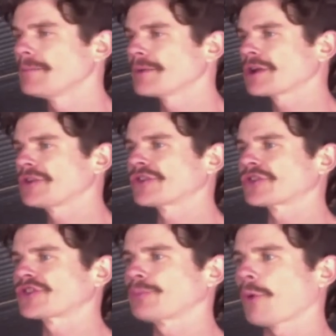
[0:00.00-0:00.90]
because the
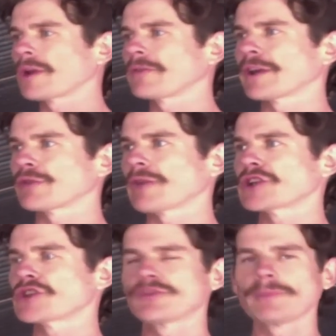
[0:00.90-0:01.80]
sporting
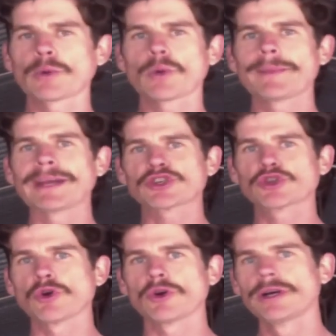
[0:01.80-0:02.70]
federations might want to make
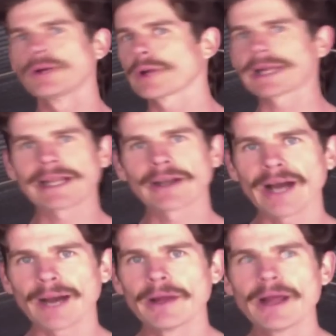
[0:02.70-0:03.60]
sure we clean it
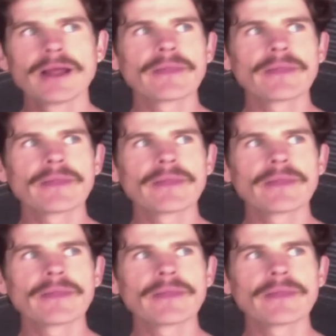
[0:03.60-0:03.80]
up.